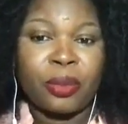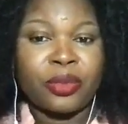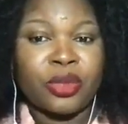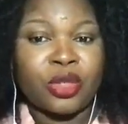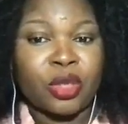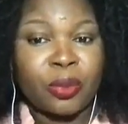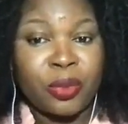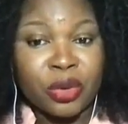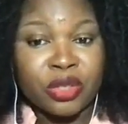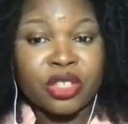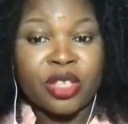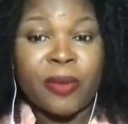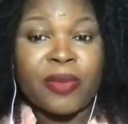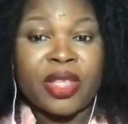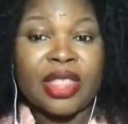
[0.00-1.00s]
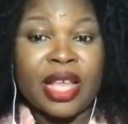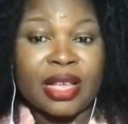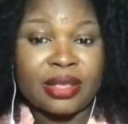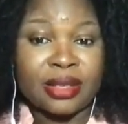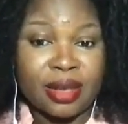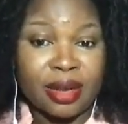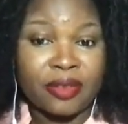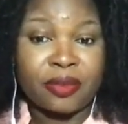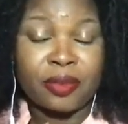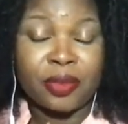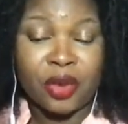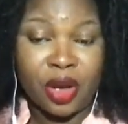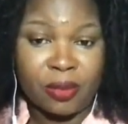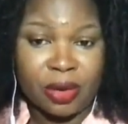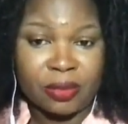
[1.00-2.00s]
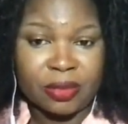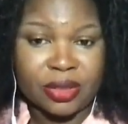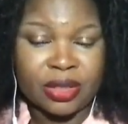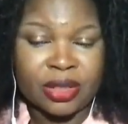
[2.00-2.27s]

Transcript: So post something that solves problems.